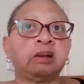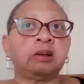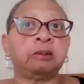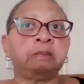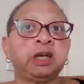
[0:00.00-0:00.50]

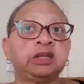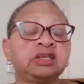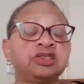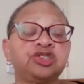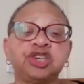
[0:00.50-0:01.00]

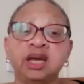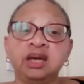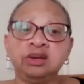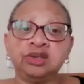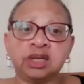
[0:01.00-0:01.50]
It doesn't
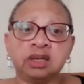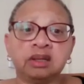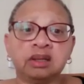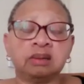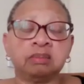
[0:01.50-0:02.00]
change
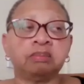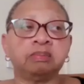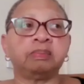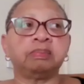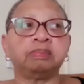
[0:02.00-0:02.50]

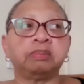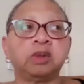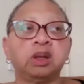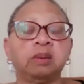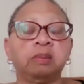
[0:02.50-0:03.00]
anything,
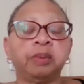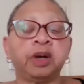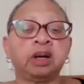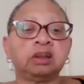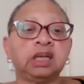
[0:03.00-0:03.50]

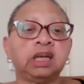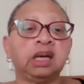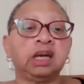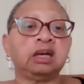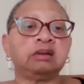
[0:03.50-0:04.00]
but
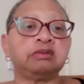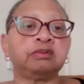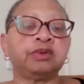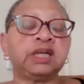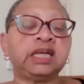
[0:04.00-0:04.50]

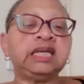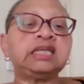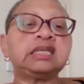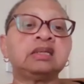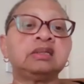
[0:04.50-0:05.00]
it
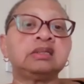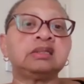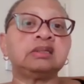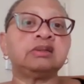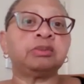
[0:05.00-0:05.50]

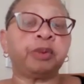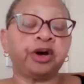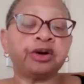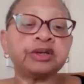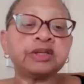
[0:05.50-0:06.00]
releases the
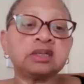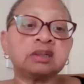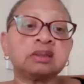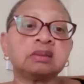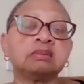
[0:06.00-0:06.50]

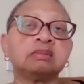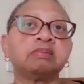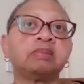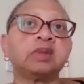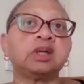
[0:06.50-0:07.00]
person
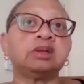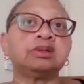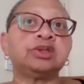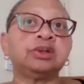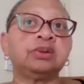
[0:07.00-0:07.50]

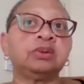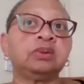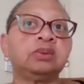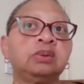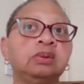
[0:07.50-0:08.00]

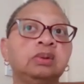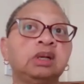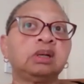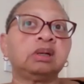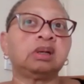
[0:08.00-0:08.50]
to
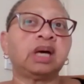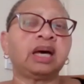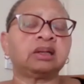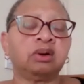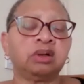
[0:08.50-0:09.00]

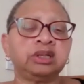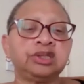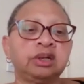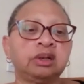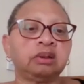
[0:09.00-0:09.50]

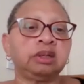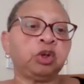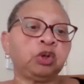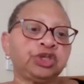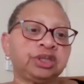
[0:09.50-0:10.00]
acknowledge their
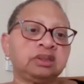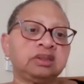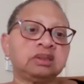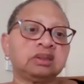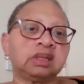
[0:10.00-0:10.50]

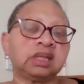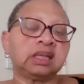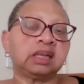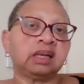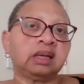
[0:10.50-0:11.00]
emotions.
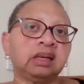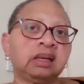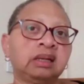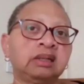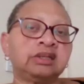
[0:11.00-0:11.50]

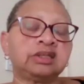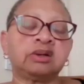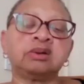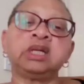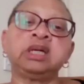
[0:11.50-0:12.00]
And
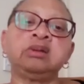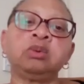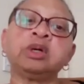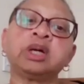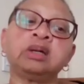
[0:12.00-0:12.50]
certainly in the
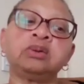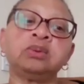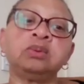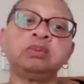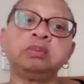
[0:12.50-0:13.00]
work I
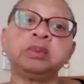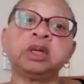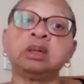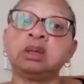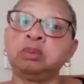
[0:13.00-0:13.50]
do,
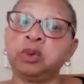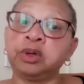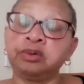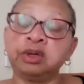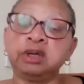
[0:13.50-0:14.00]
where
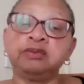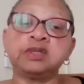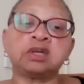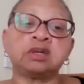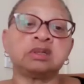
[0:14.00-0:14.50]
grief is
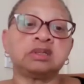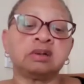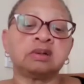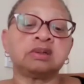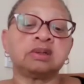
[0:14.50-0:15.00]

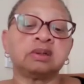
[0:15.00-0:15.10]
concerned,